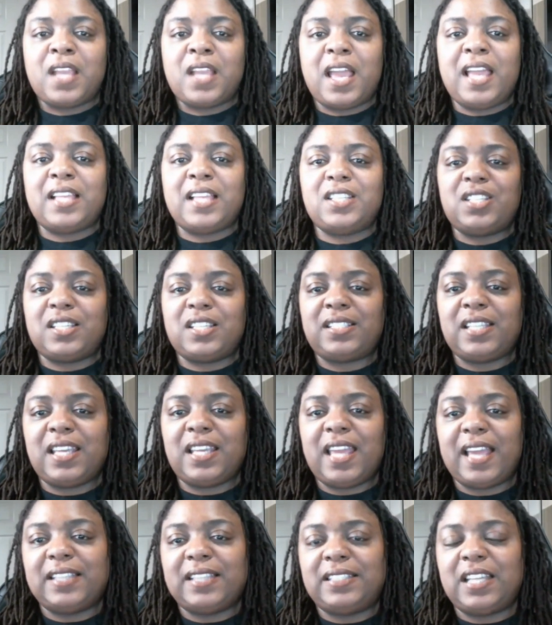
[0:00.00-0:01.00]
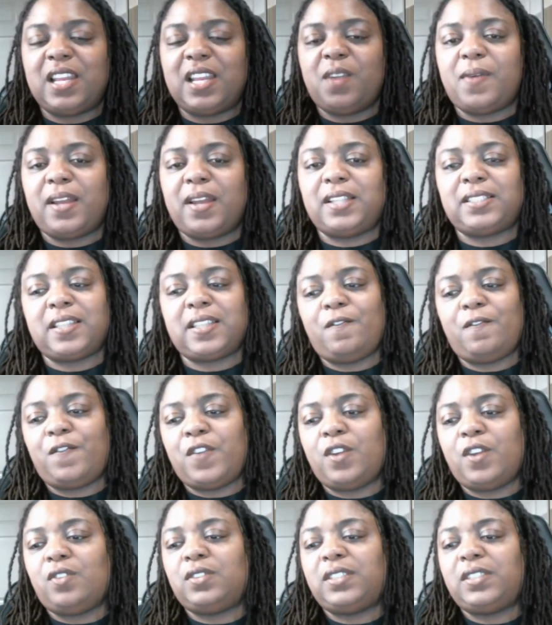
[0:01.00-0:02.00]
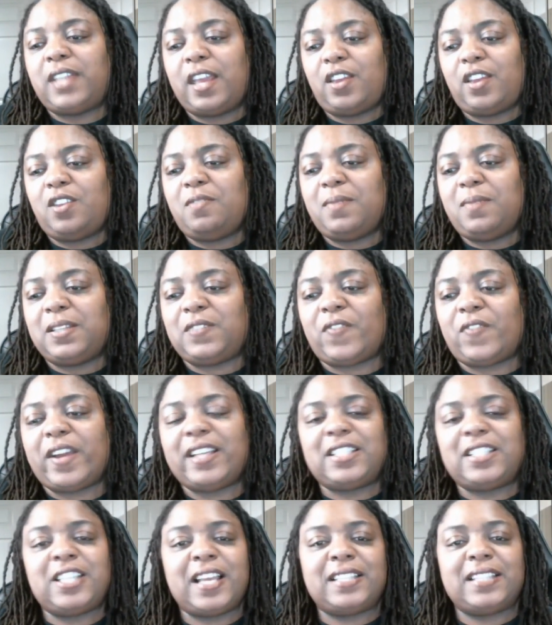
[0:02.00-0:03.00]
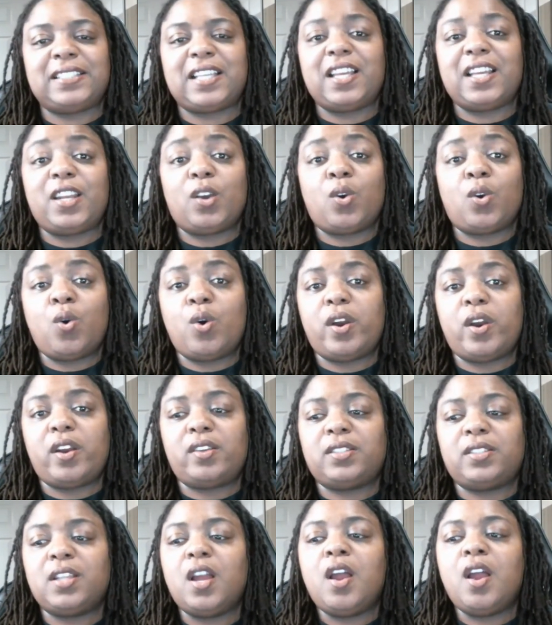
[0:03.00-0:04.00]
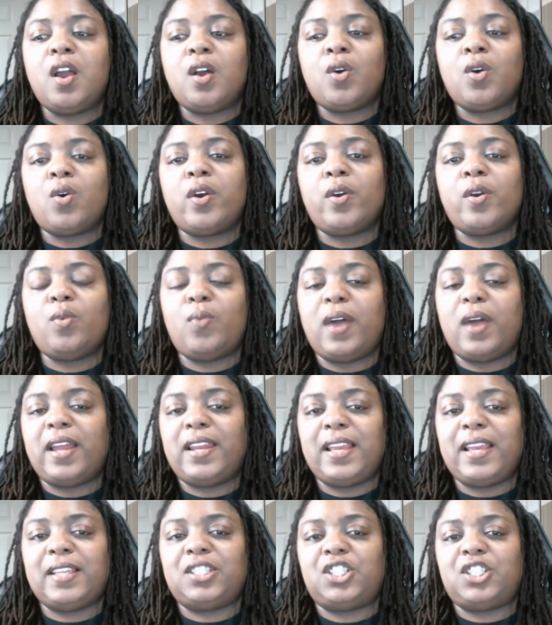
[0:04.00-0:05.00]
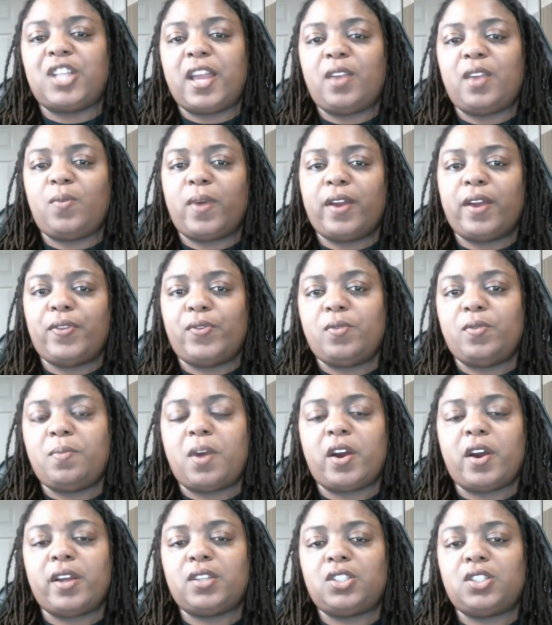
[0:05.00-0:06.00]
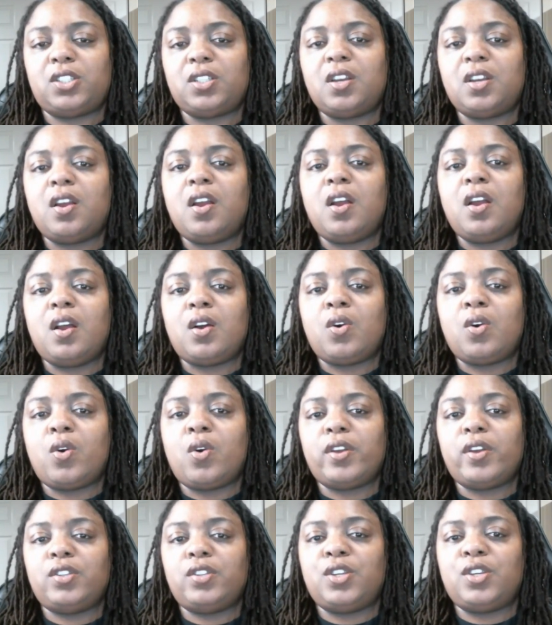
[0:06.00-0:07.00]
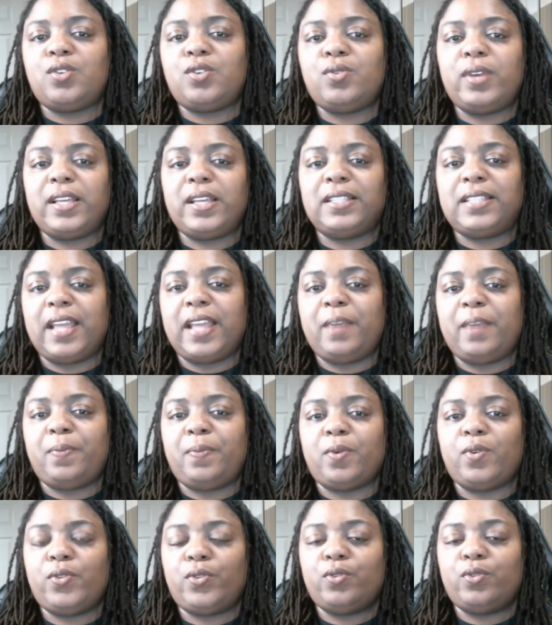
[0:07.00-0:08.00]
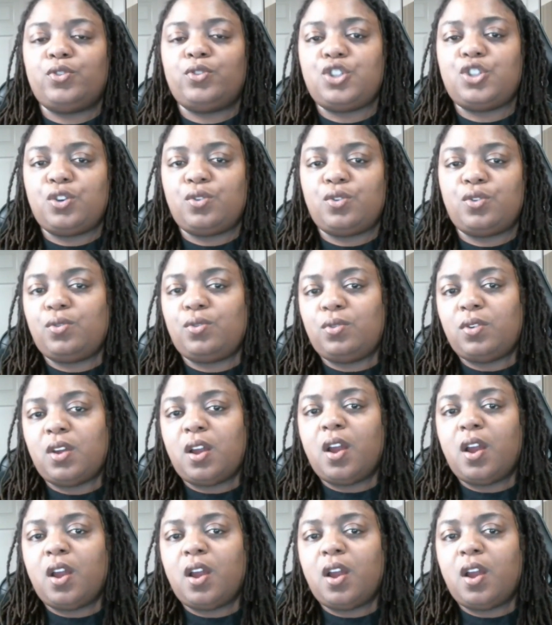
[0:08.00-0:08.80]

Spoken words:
And just in case anyone is confused, thank you, Ms. Francesca. The quarters, quarter one is January through March. Quarter two is April through June.